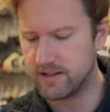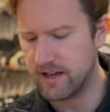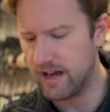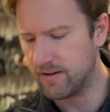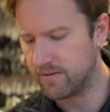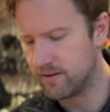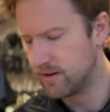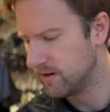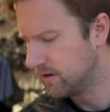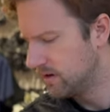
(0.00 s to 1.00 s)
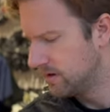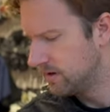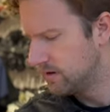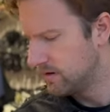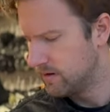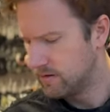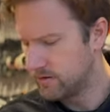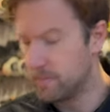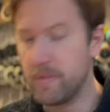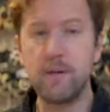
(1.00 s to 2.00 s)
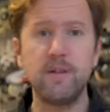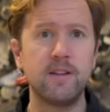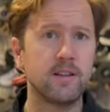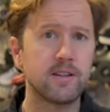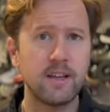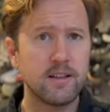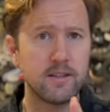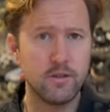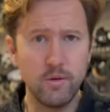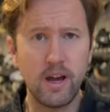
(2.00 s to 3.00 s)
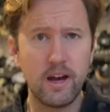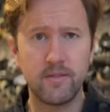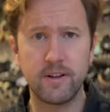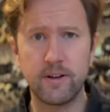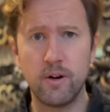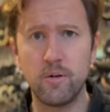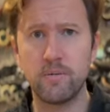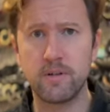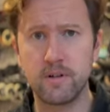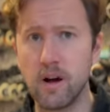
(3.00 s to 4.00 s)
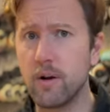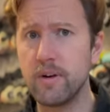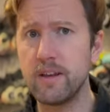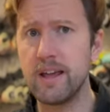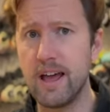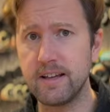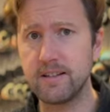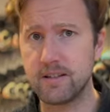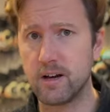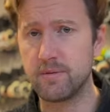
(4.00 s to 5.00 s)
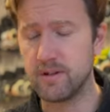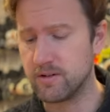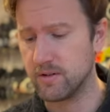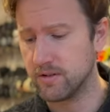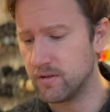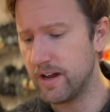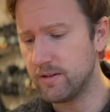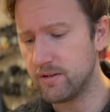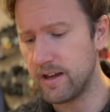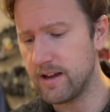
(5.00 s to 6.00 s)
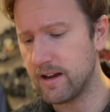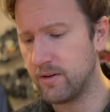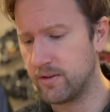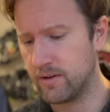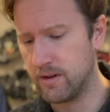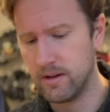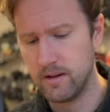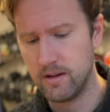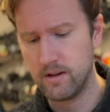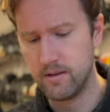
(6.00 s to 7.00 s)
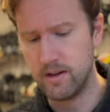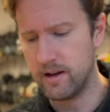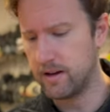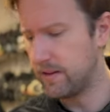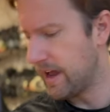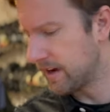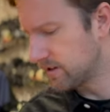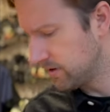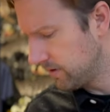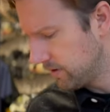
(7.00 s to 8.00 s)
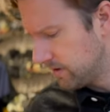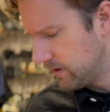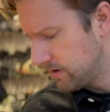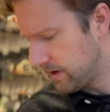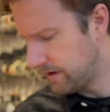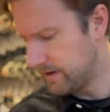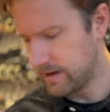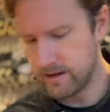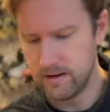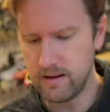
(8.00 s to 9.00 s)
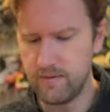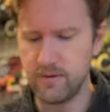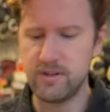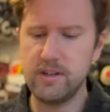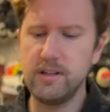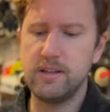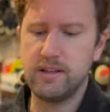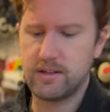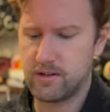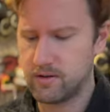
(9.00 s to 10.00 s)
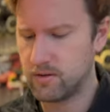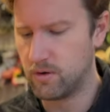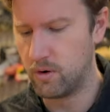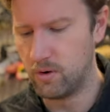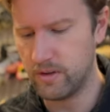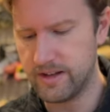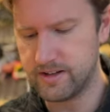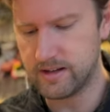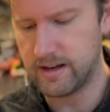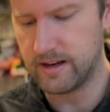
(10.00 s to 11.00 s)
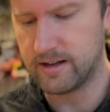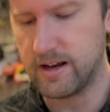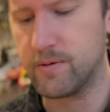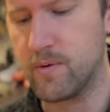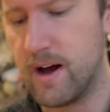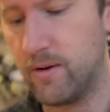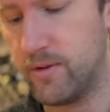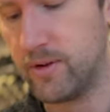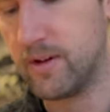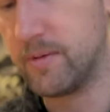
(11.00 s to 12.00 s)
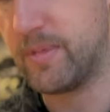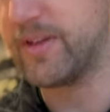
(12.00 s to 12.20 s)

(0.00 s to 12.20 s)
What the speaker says: have. So maybe the skate that you have at home already has this option. So try to take out the axle, and then if you see this hole that's kind of like not round but